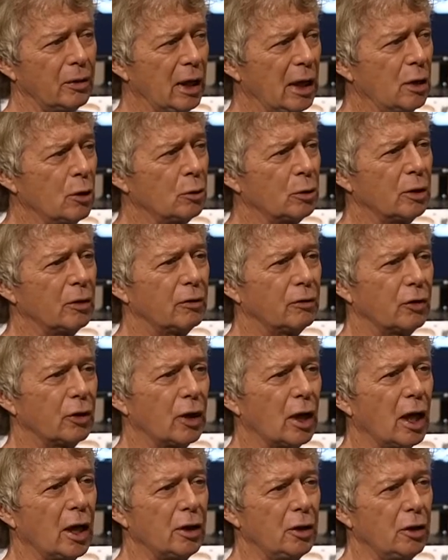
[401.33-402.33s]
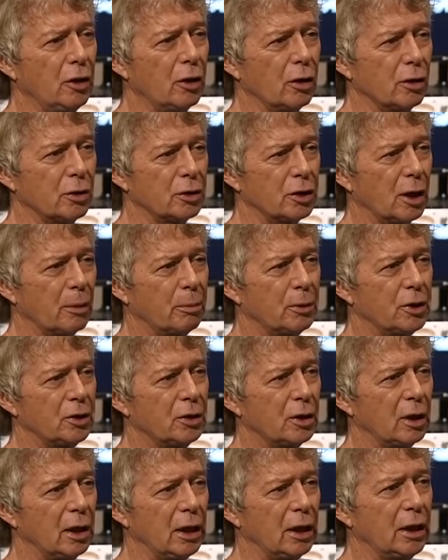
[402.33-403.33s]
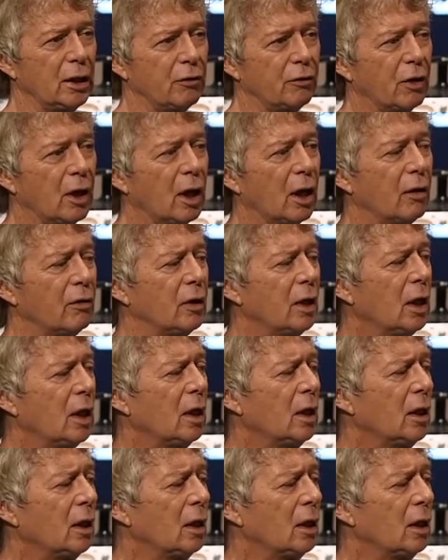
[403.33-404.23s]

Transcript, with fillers: they owned it for nine years right. up until '85. Yeah.